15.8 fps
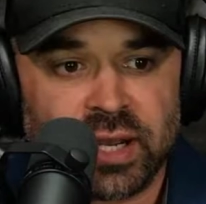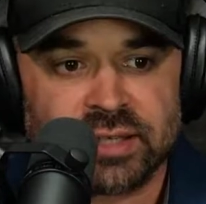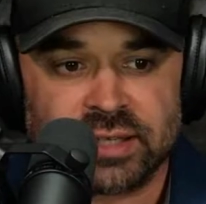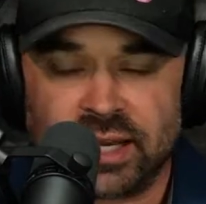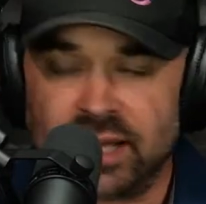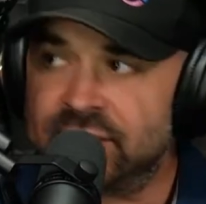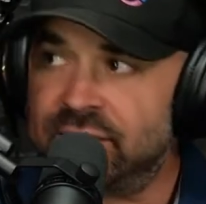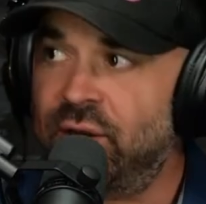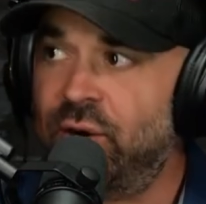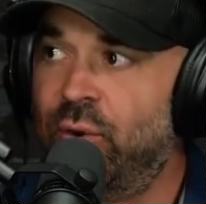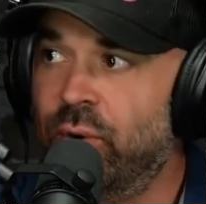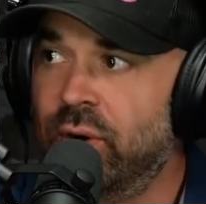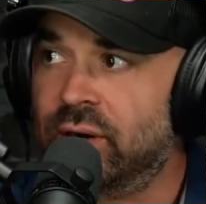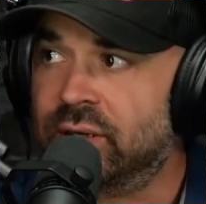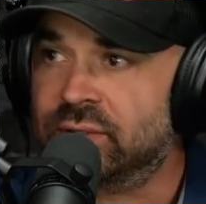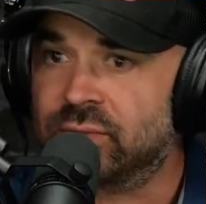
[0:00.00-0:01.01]
that SEO
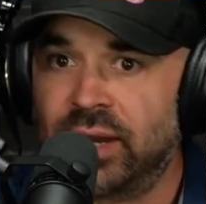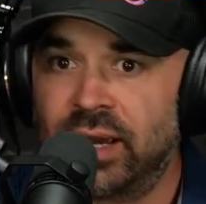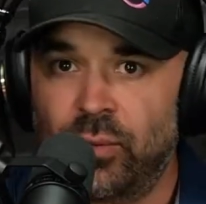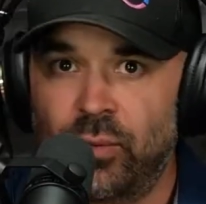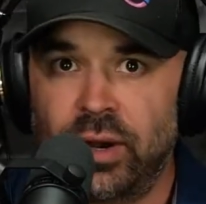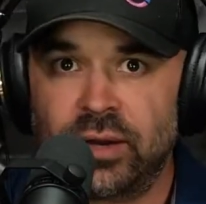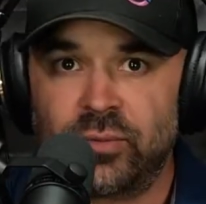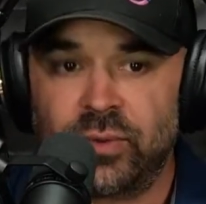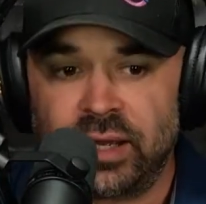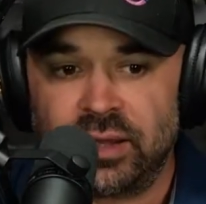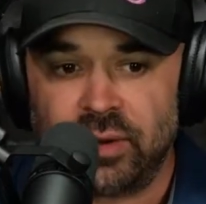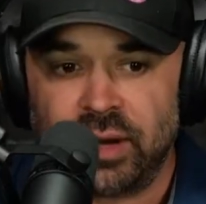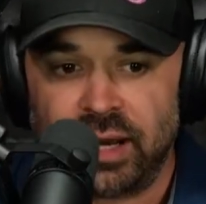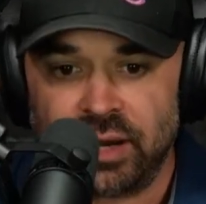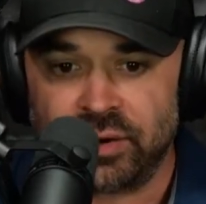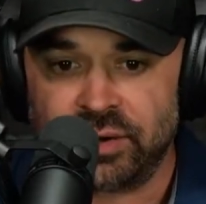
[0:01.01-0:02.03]
works, right? One way you
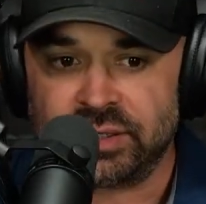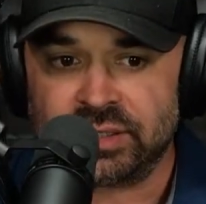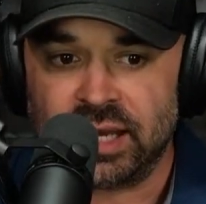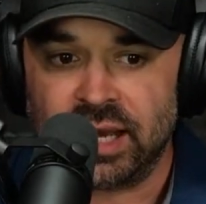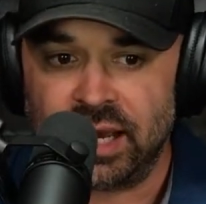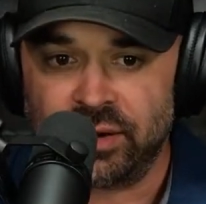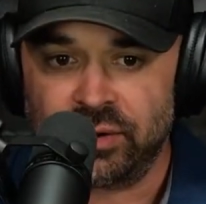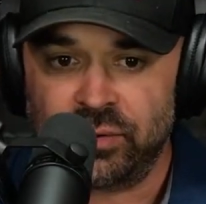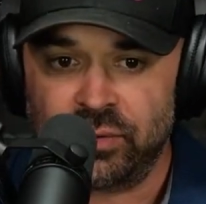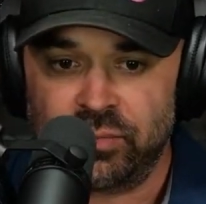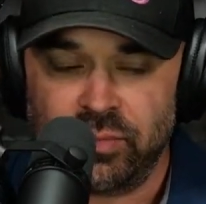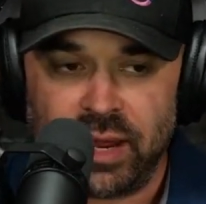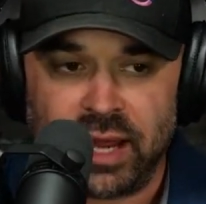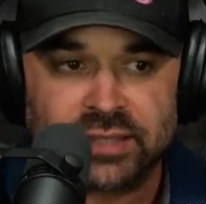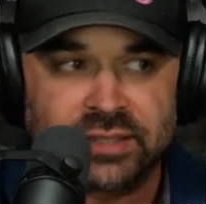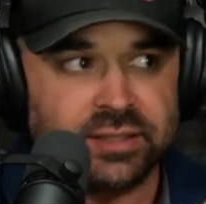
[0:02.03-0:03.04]
hire a designer who
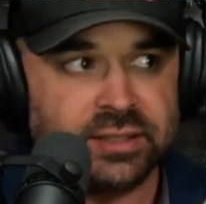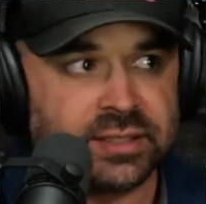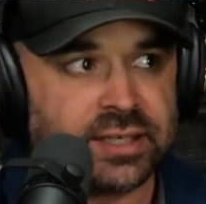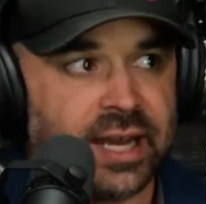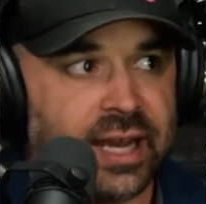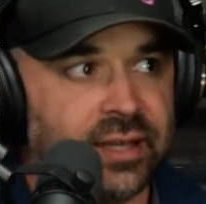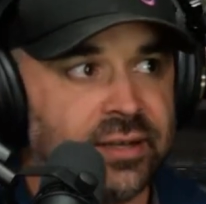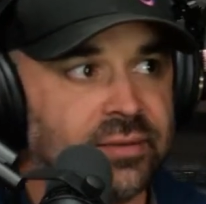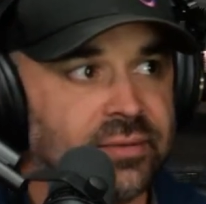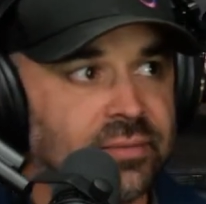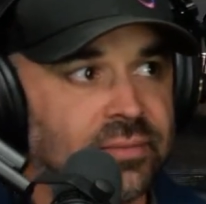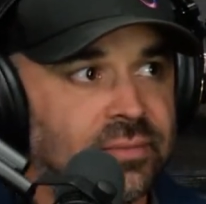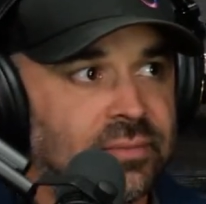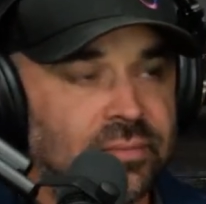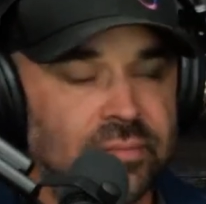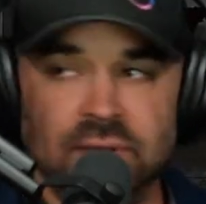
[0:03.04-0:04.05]
makes the site.
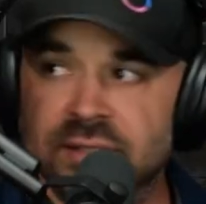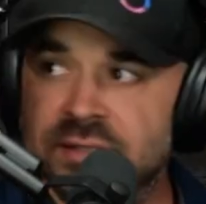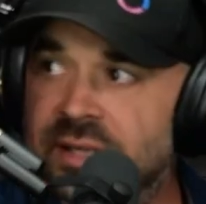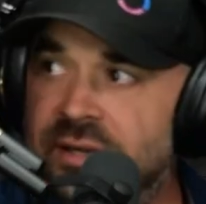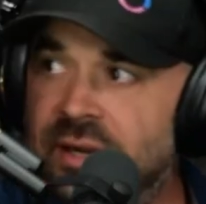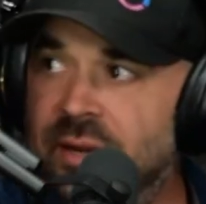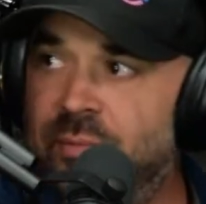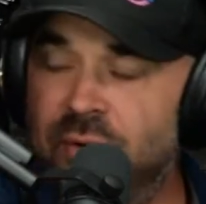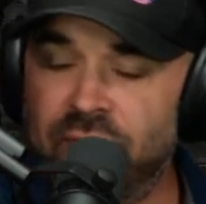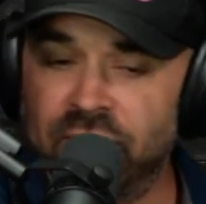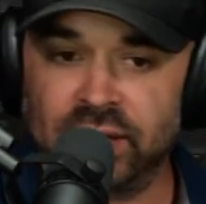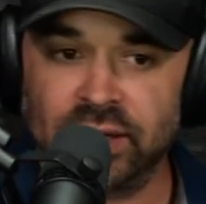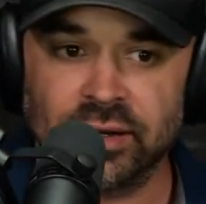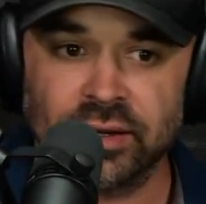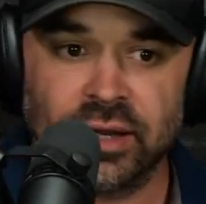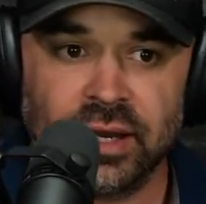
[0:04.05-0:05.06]
They set it up over here.